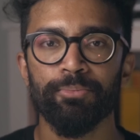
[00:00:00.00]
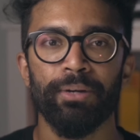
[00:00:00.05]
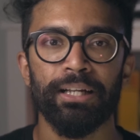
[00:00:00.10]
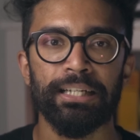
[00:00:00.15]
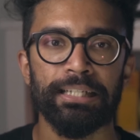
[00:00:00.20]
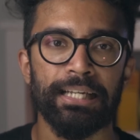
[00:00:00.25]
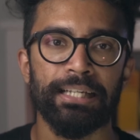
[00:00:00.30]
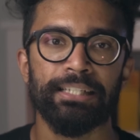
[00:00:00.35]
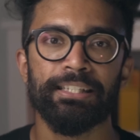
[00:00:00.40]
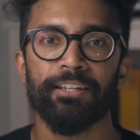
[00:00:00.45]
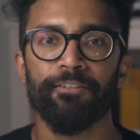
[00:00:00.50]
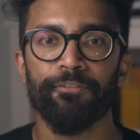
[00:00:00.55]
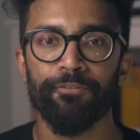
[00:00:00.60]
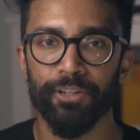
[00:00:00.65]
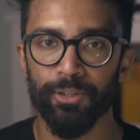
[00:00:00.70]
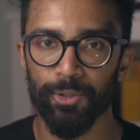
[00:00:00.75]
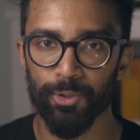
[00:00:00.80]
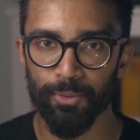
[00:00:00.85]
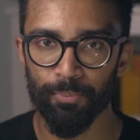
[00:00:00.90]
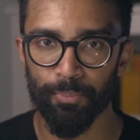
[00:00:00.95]
magnetic
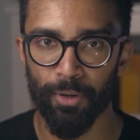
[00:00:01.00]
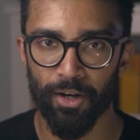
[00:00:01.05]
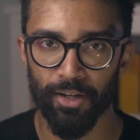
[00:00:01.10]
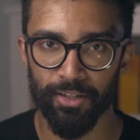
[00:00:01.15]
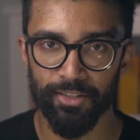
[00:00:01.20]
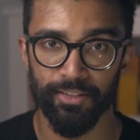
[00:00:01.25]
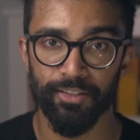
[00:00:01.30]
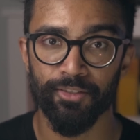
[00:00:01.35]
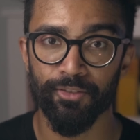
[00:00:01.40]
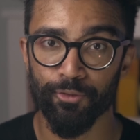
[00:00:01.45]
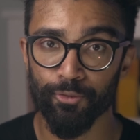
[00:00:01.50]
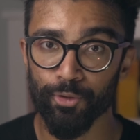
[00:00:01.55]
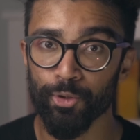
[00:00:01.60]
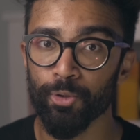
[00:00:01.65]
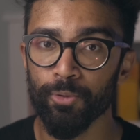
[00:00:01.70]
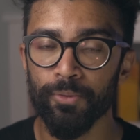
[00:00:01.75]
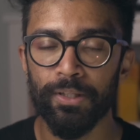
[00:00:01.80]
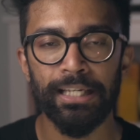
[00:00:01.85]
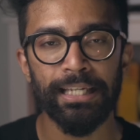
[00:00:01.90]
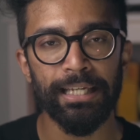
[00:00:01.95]
field passes
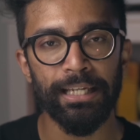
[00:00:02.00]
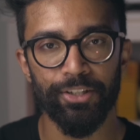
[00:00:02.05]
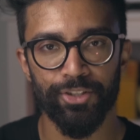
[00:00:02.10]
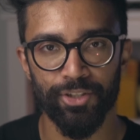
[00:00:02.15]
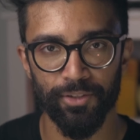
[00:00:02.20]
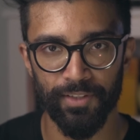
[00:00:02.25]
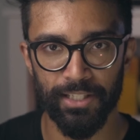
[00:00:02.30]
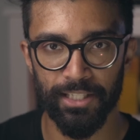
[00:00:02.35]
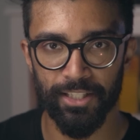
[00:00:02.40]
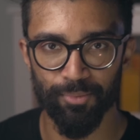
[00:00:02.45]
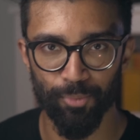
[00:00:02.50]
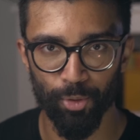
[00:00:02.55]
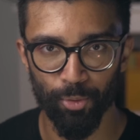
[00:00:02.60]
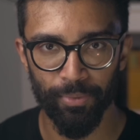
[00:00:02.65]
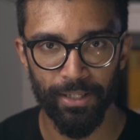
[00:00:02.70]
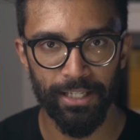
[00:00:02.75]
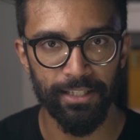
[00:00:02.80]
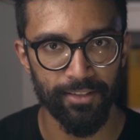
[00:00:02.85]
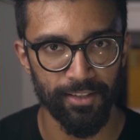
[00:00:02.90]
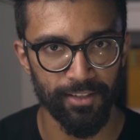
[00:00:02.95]
through each of these small
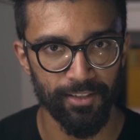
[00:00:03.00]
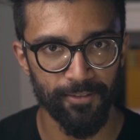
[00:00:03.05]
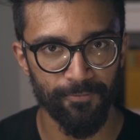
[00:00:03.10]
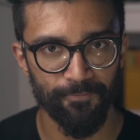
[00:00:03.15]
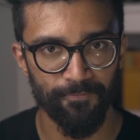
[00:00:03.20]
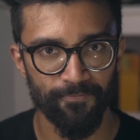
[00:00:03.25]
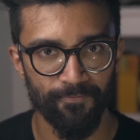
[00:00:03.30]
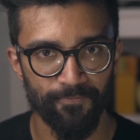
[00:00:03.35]
pieces.